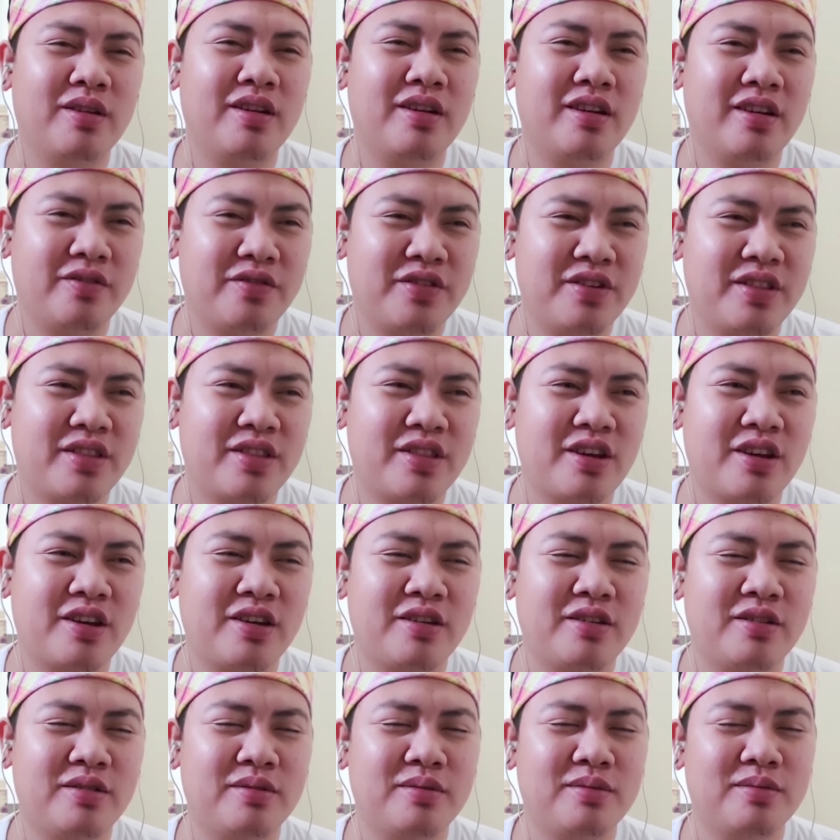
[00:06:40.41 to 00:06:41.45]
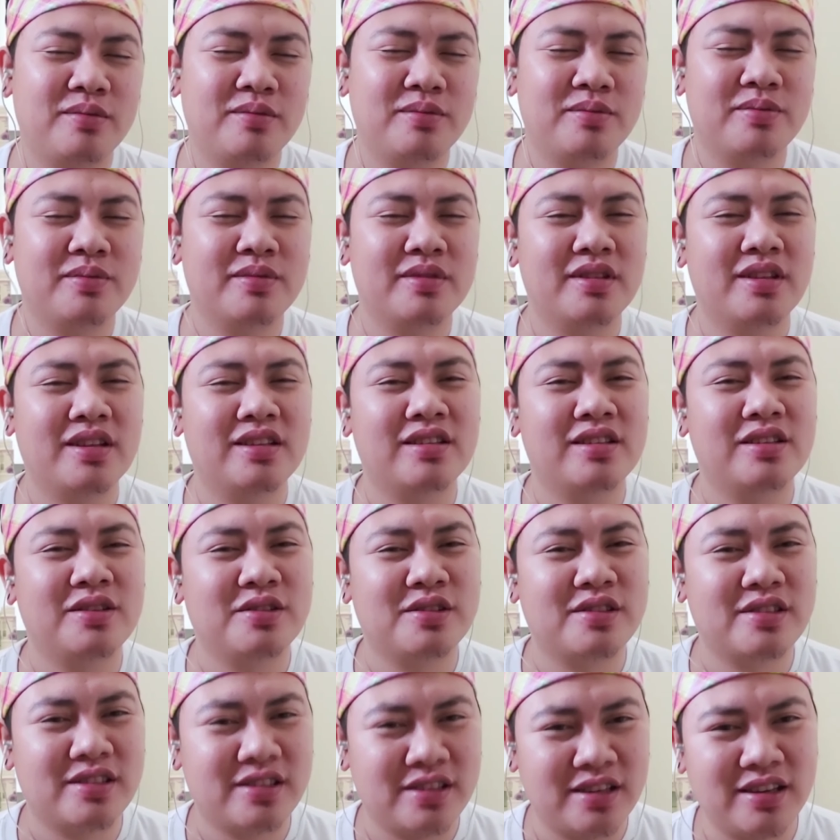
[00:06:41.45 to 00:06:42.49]
every time that
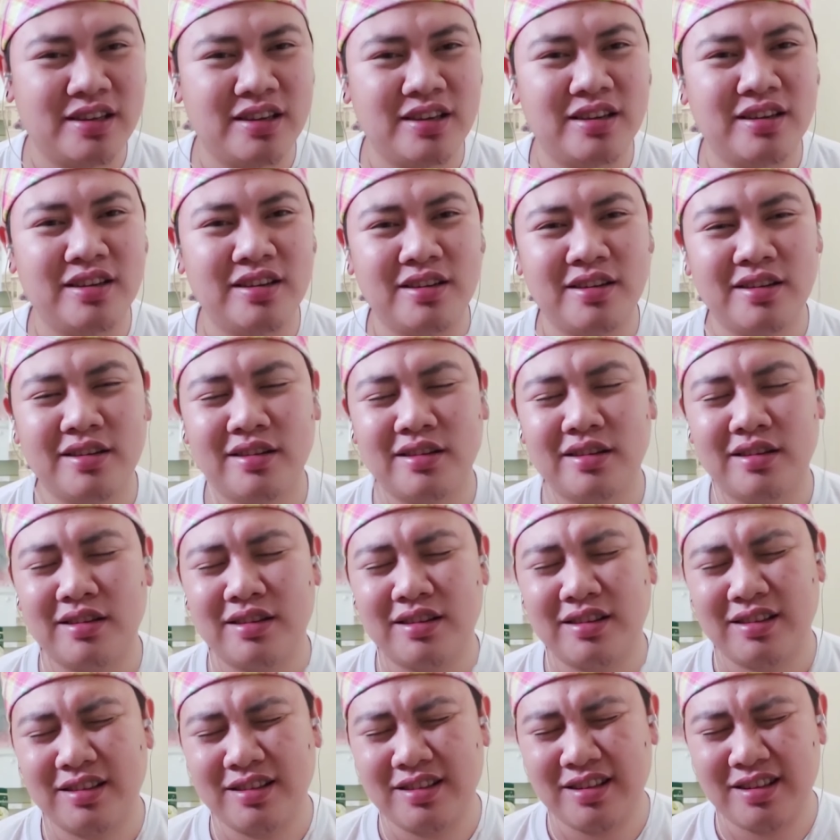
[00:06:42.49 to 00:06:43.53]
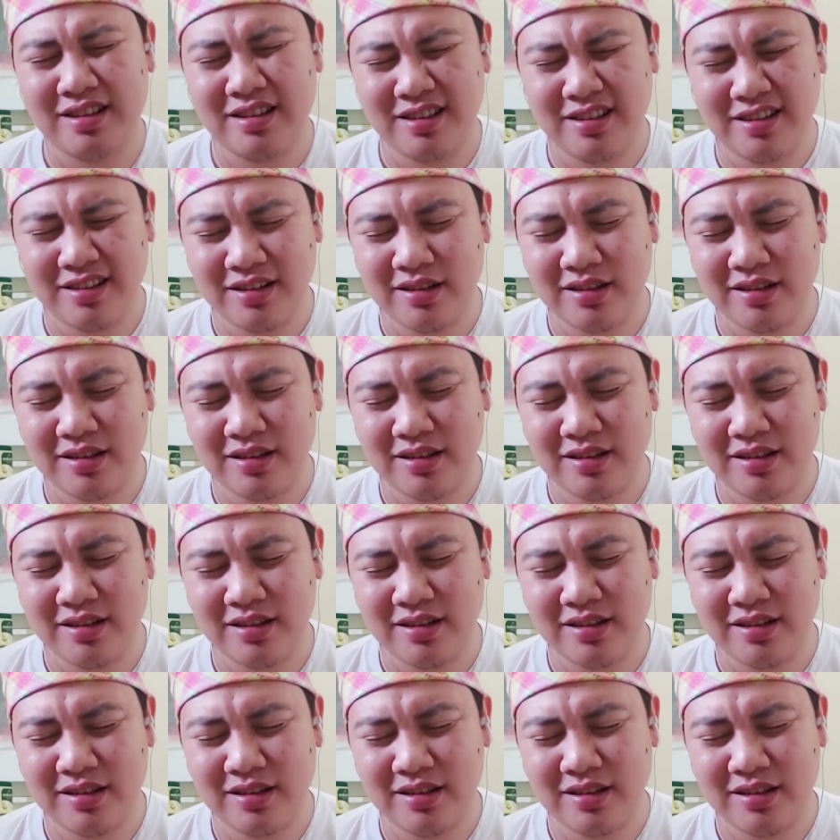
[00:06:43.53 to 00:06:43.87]
you sing. I